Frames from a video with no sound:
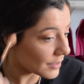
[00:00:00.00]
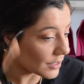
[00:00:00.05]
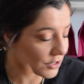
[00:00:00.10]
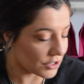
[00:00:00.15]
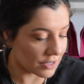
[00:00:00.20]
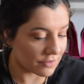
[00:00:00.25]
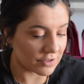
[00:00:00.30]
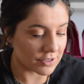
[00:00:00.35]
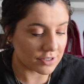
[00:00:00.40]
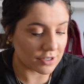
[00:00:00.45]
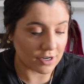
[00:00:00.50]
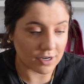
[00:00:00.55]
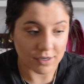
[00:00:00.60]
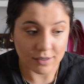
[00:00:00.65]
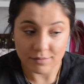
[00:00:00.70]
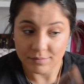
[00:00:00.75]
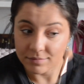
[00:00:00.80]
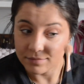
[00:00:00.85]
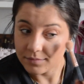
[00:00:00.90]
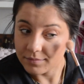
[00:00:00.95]
Jeffree Star,
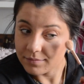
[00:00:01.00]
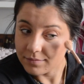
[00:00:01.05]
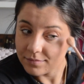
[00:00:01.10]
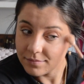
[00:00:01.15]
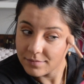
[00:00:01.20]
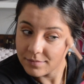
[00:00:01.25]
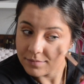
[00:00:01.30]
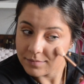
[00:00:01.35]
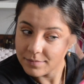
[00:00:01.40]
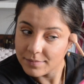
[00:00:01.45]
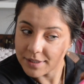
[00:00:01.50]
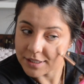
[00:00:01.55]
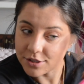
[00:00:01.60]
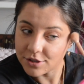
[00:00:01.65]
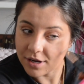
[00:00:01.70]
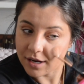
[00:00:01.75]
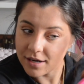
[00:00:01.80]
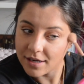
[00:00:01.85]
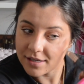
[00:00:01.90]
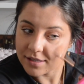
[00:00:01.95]
Peach
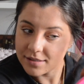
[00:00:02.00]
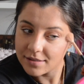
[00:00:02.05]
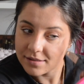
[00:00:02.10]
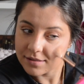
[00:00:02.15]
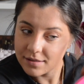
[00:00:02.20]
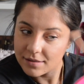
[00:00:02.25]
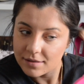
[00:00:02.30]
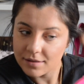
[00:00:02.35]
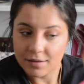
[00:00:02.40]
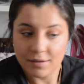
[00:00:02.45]
Goddess.